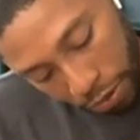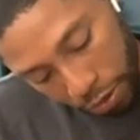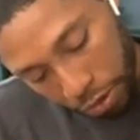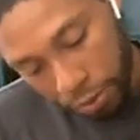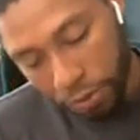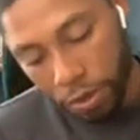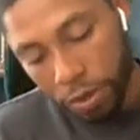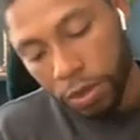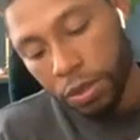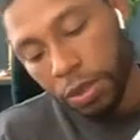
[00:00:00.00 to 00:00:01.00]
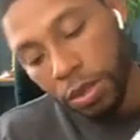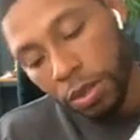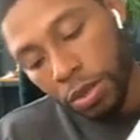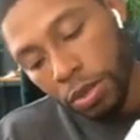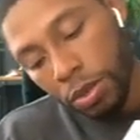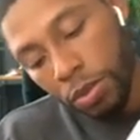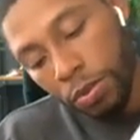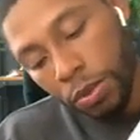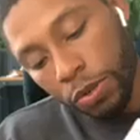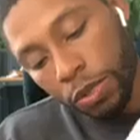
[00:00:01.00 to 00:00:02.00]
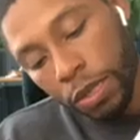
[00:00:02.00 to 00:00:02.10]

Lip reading: Glue on both